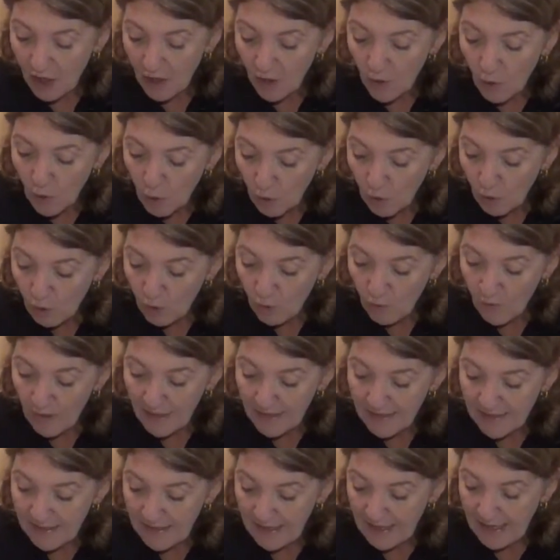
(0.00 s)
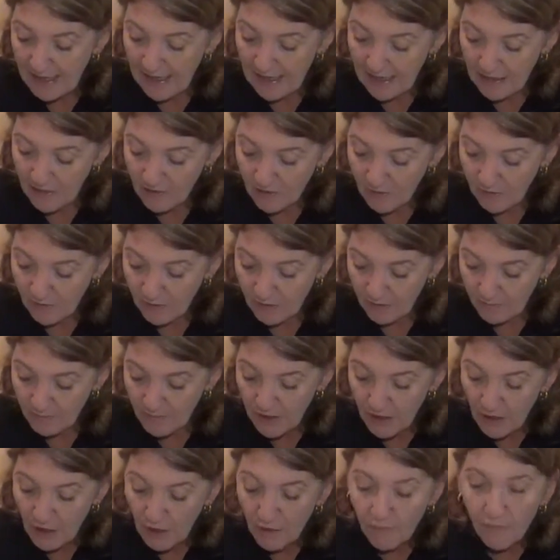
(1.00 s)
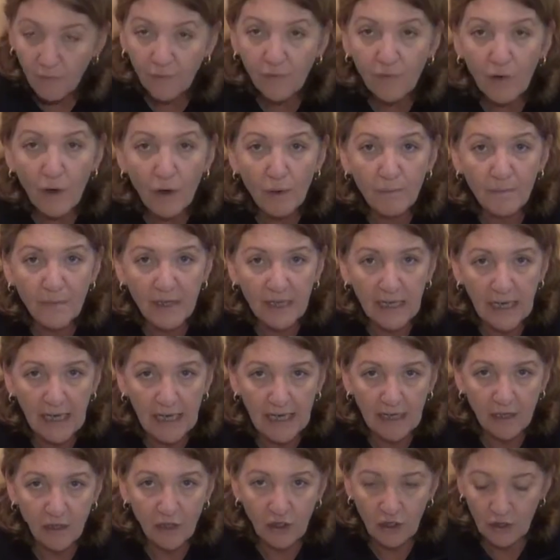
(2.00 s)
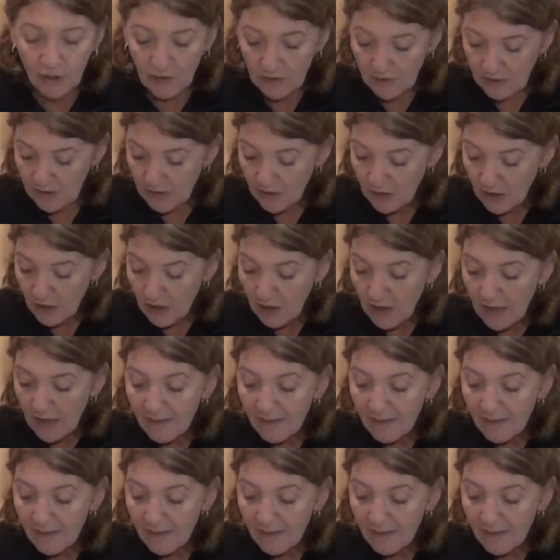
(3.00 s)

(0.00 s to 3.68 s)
I always handle them from the edges.